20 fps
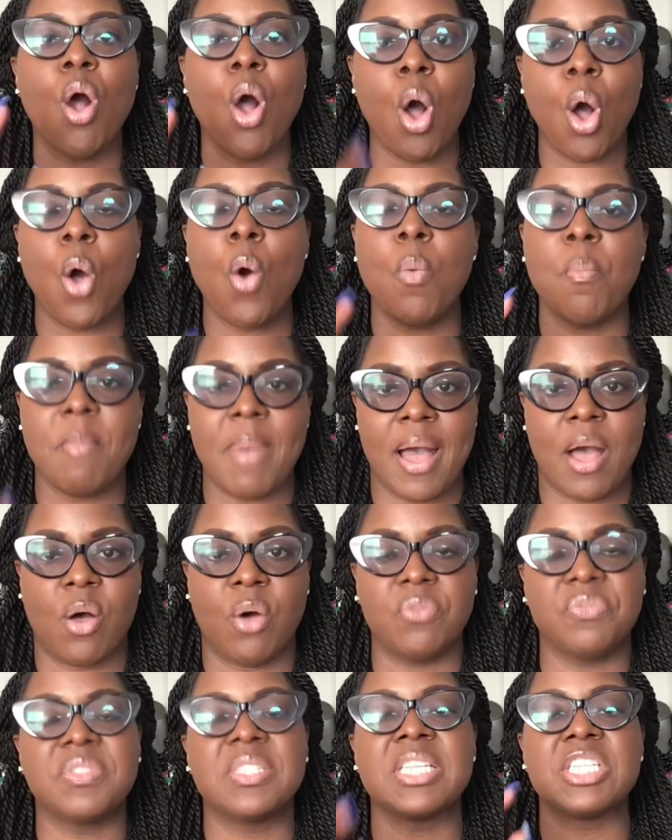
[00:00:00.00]
own
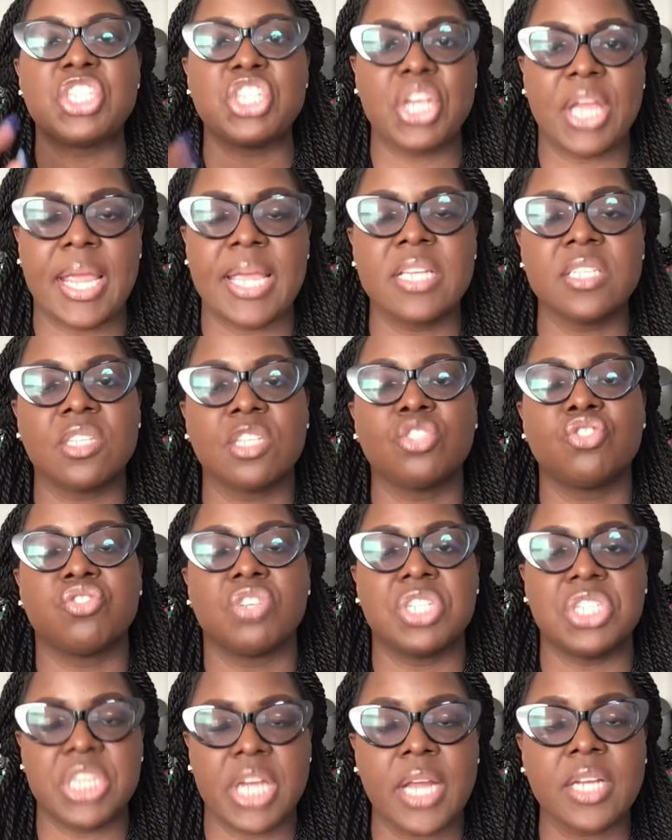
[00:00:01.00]
mouth to change the
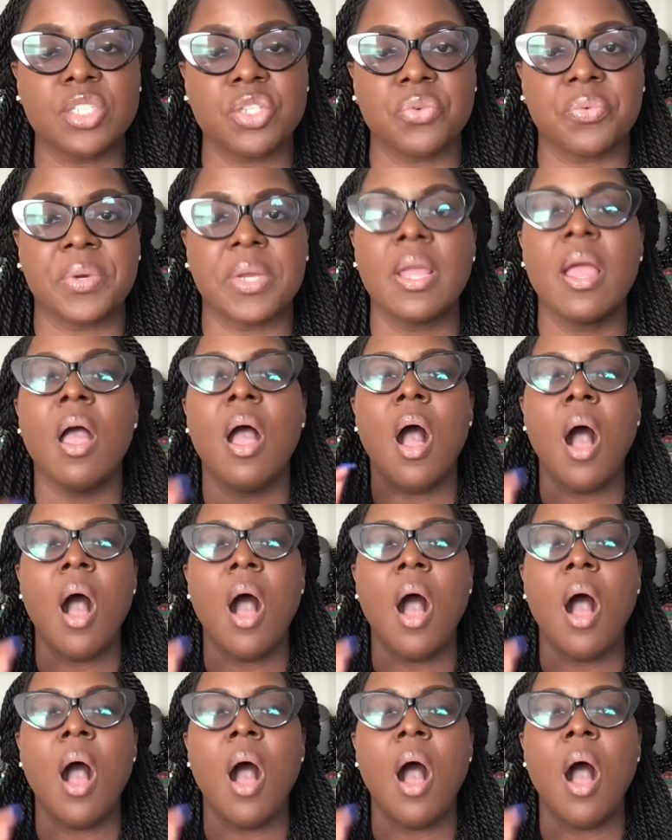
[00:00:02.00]
trajectory